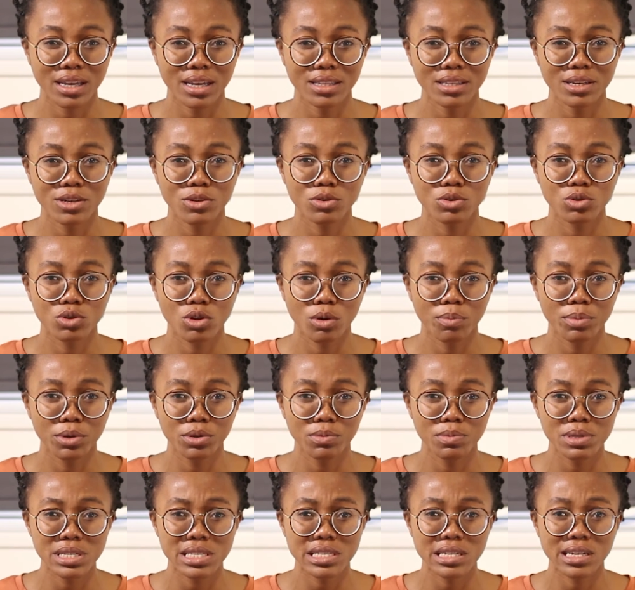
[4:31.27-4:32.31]
I think
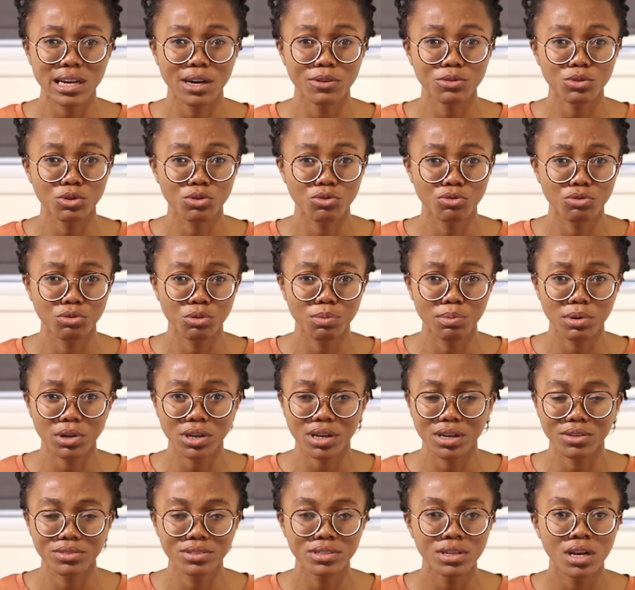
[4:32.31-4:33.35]
WBC count or full blood
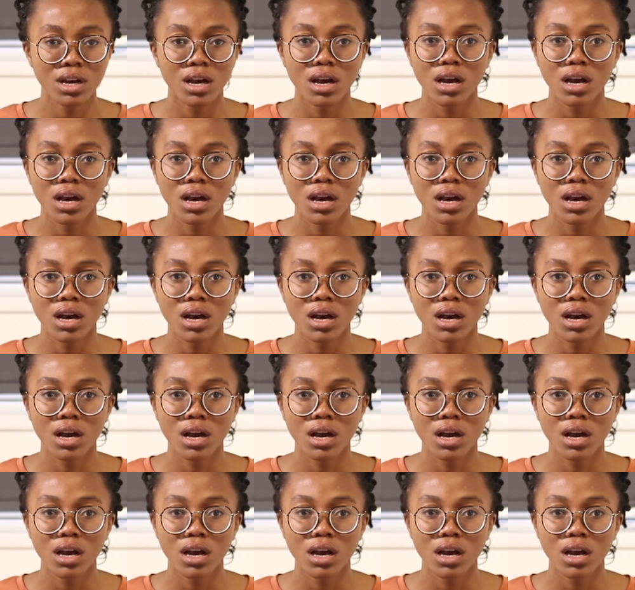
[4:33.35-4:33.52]
count.